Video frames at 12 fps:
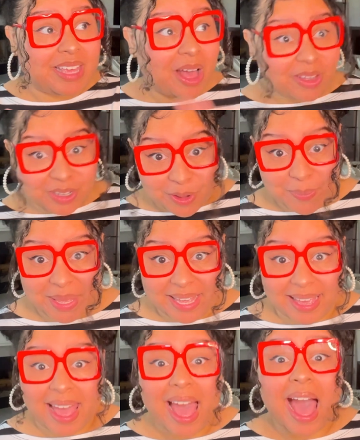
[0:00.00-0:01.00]
y'all know
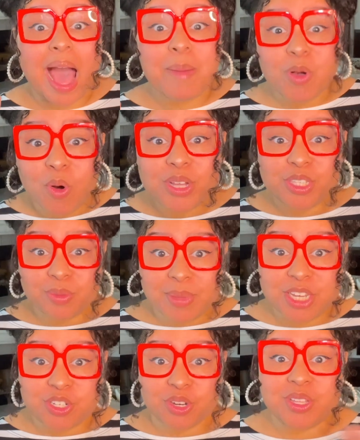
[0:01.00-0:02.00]
me, I'm going to
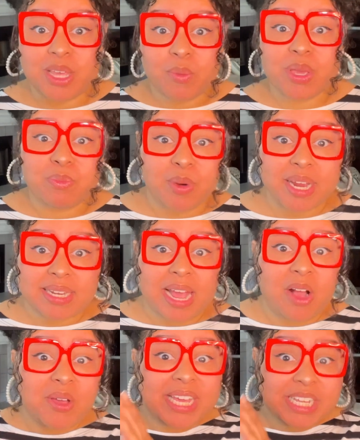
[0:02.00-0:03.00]
make sure that we break
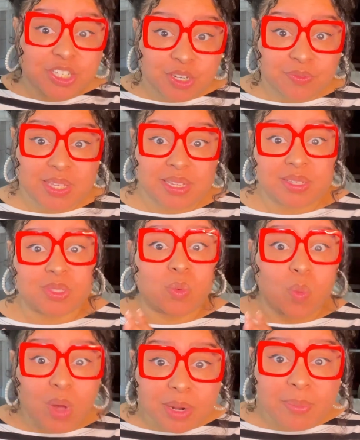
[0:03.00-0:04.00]
down each of these
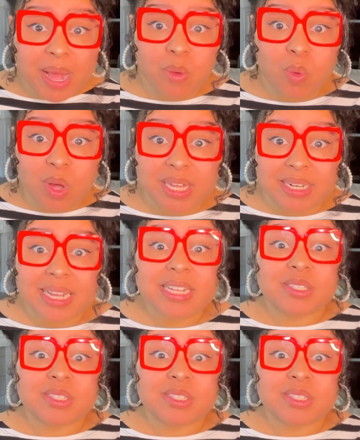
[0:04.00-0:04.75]
one by one